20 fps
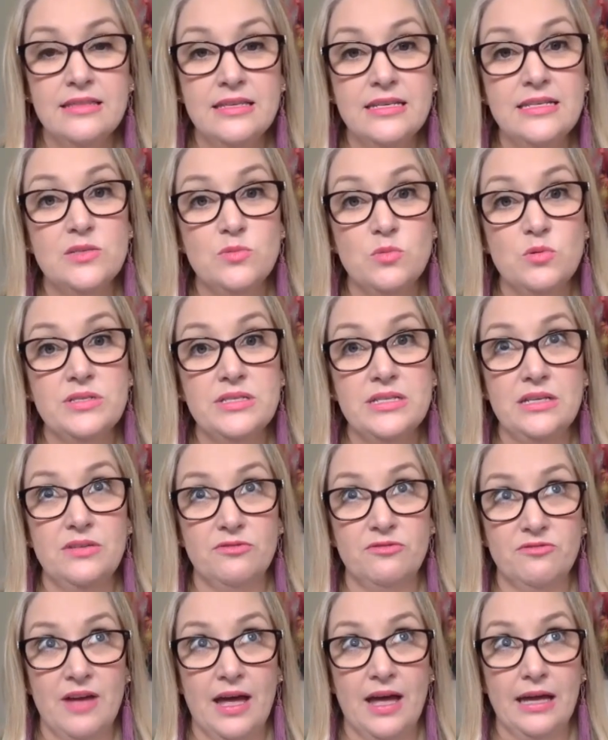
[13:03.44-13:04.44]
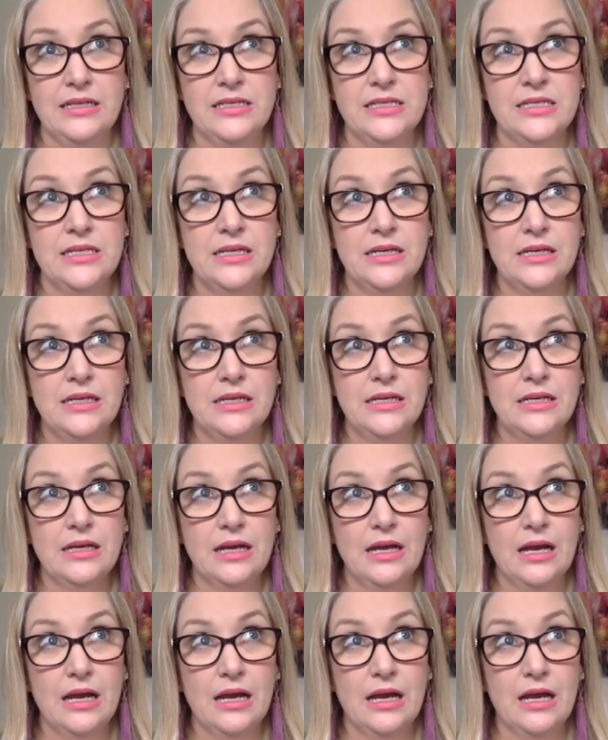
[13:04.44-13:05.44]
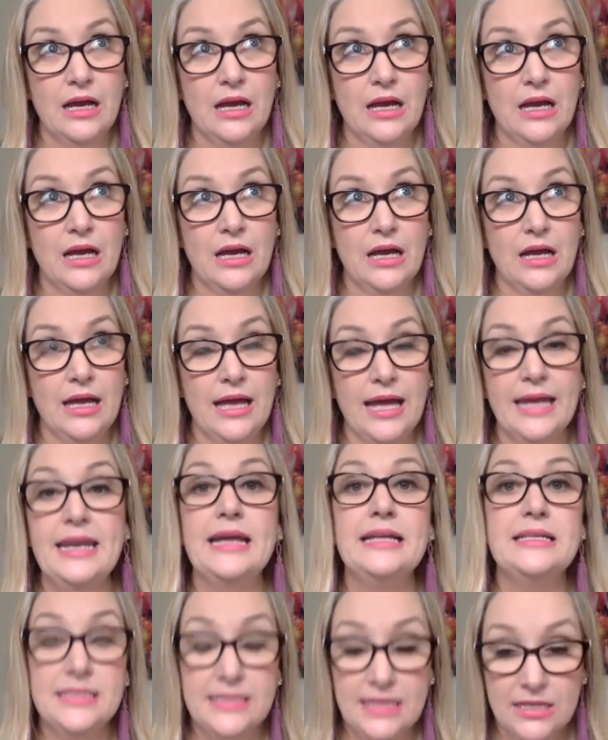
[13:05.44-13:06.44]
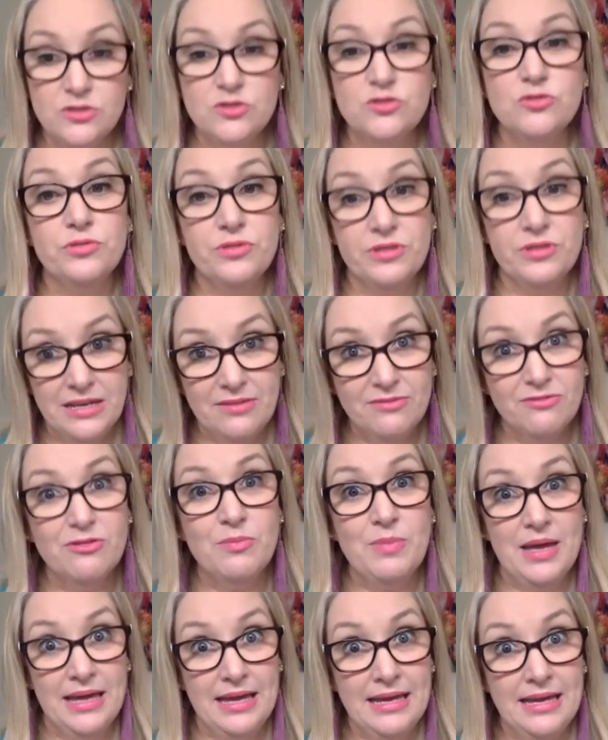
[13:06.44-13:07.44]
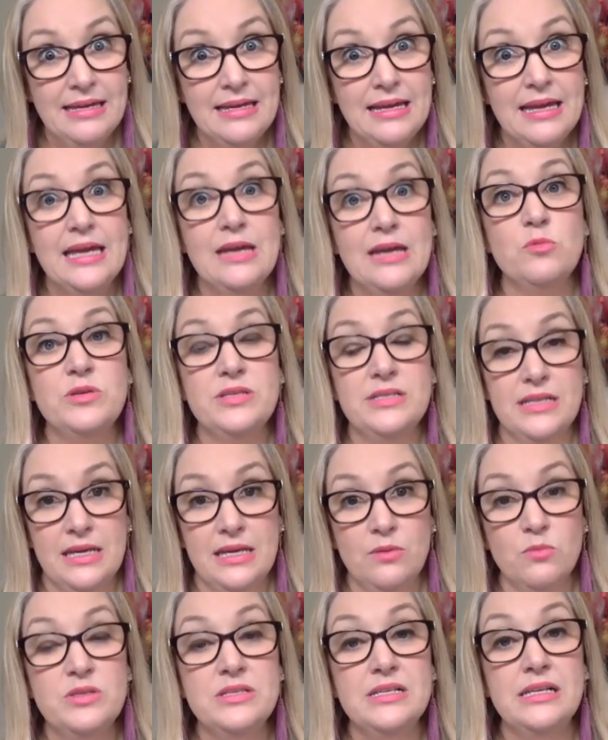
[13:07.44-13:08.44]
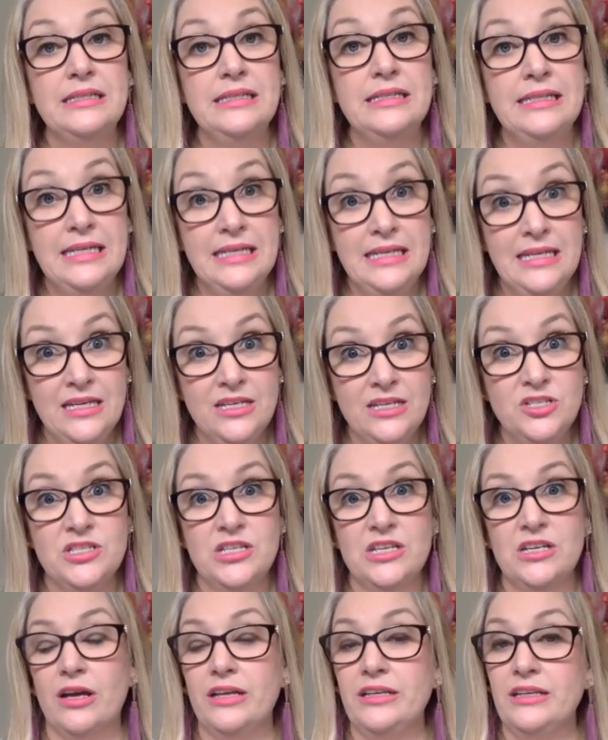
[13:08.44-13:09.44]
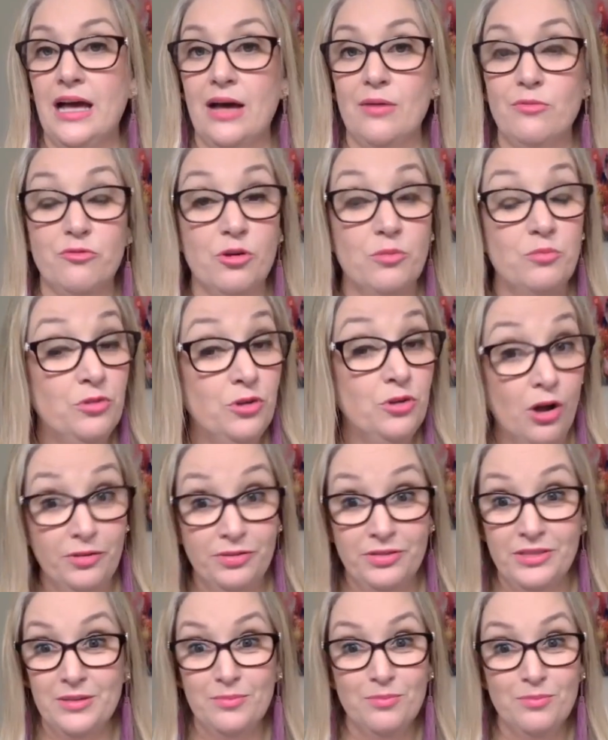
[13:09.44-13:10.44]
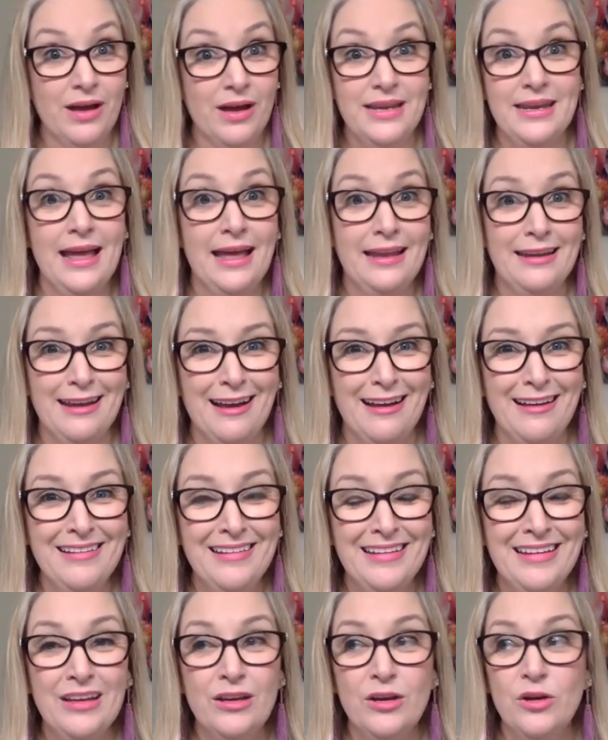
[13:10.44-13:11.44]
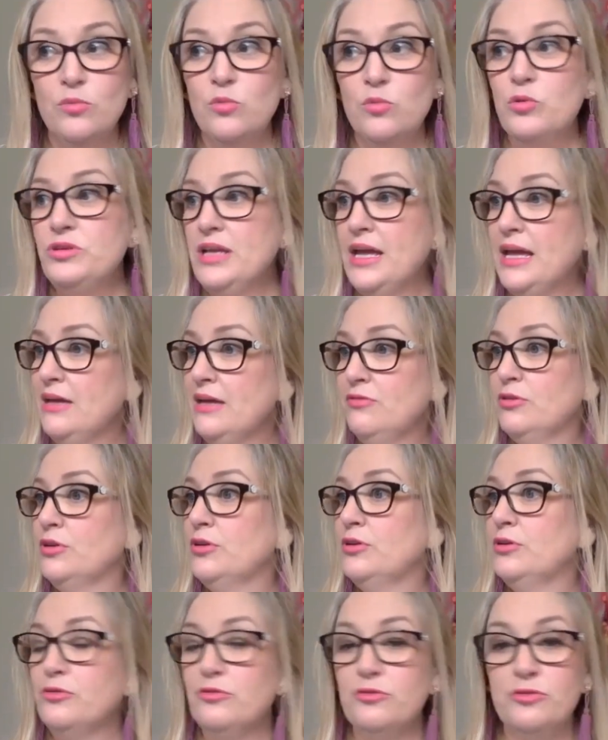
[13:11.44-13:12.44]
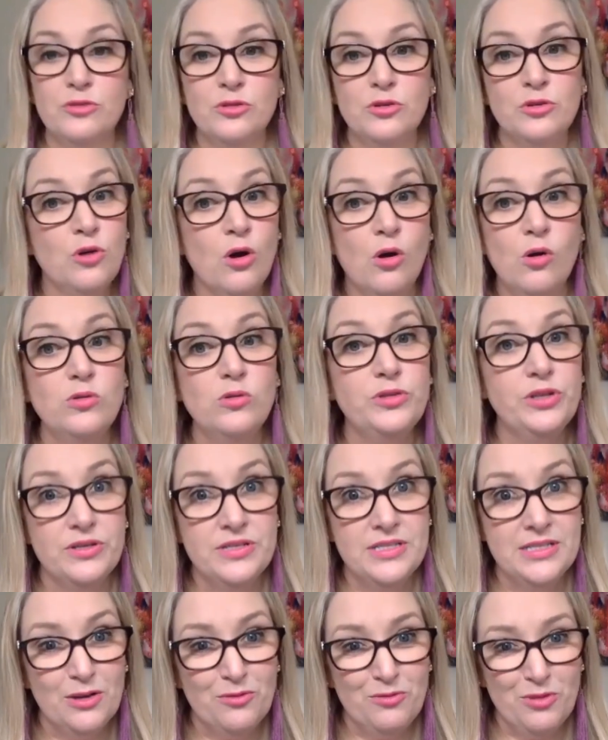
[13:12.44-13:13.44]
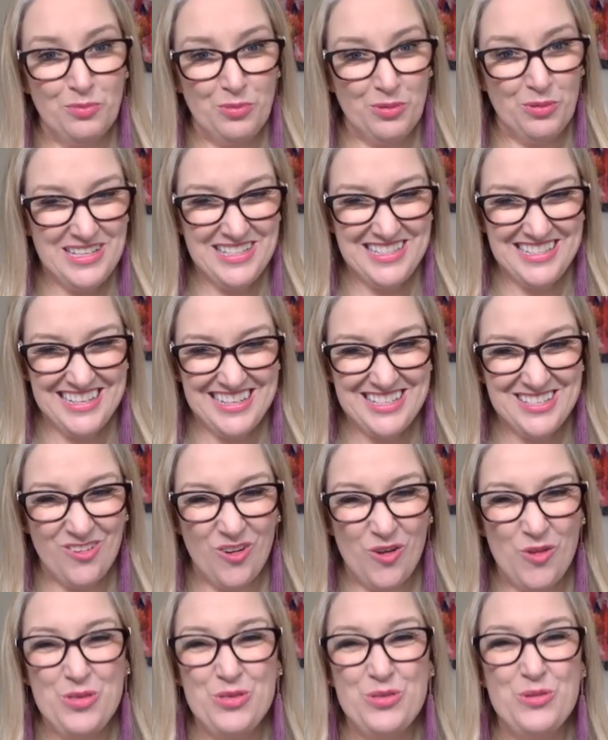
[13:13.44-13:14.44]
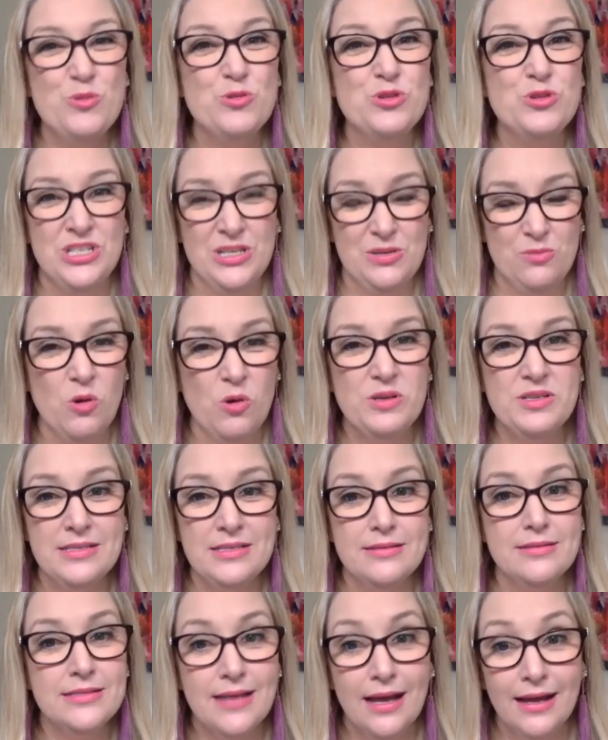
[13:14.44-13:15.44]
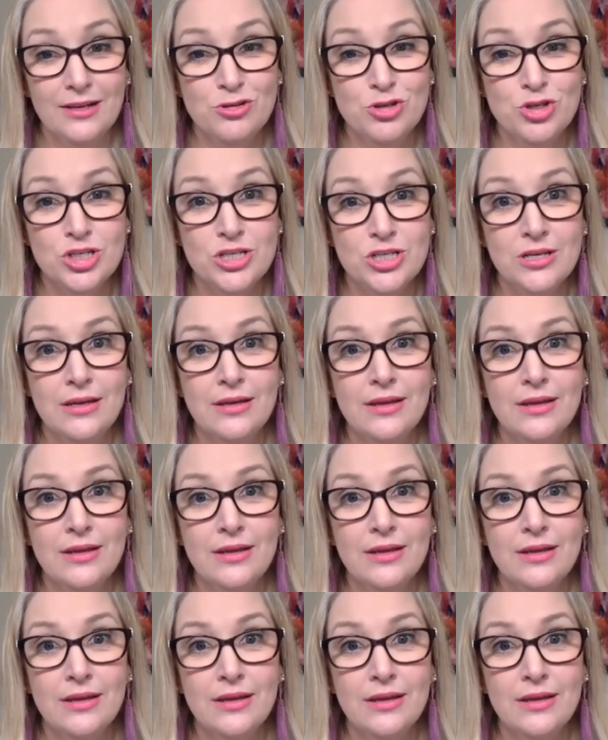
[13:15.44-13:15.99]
this was in fact an ancestral thing for me. It was a lineage that I'd come from. Not that my nana would ever have called herself a priestess or thought she was such,